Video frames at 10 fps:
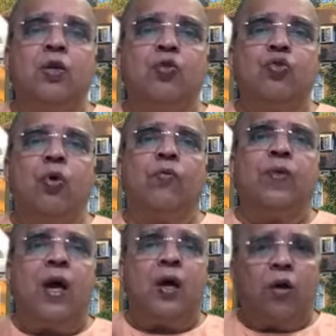so
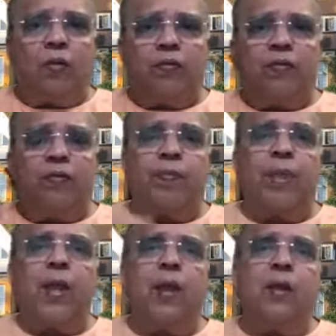far off
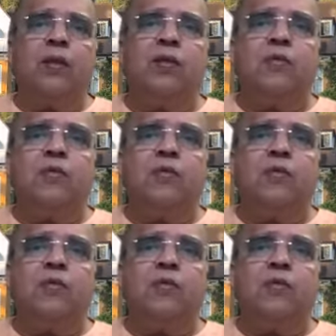in